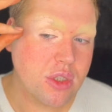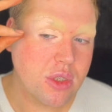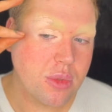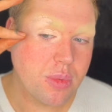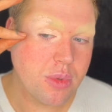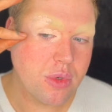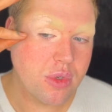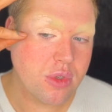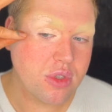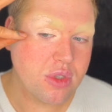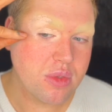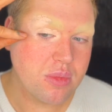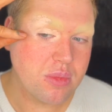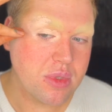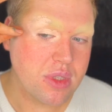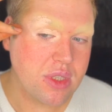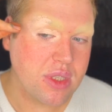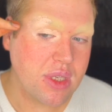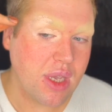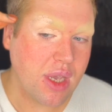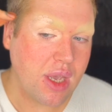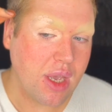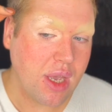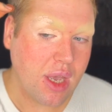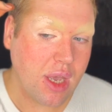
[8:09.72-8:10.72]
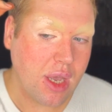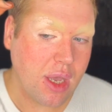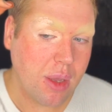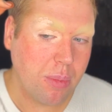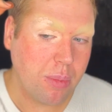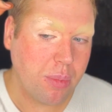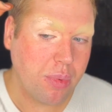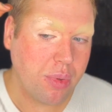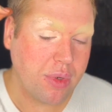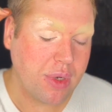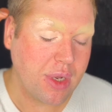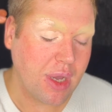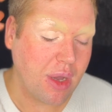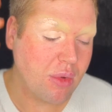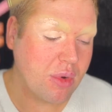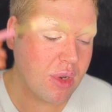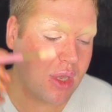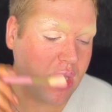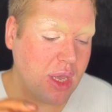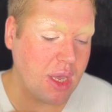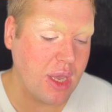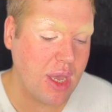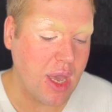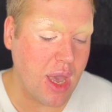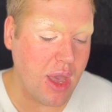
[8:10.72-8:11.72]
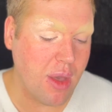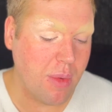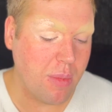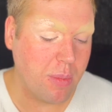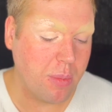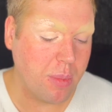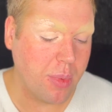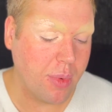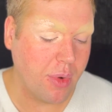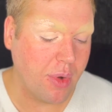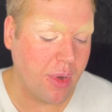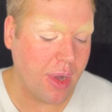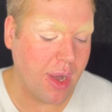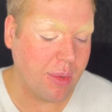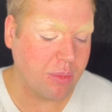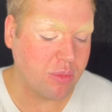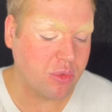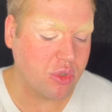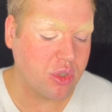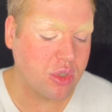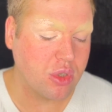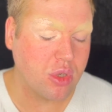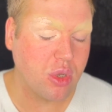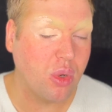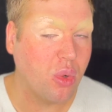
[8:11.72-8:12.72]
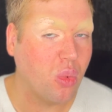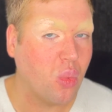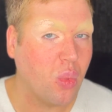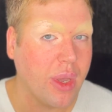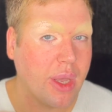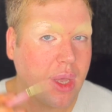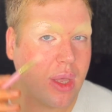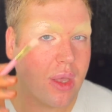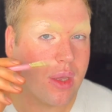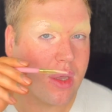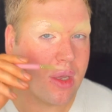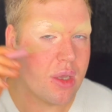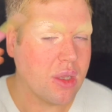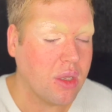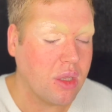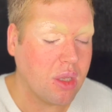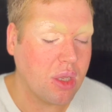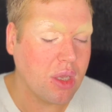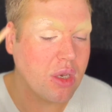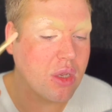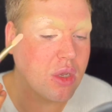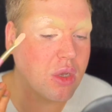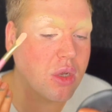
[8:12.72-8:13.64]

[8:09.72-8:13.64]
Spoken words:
to put some tape down here, but I'm just gonna wing it and clean it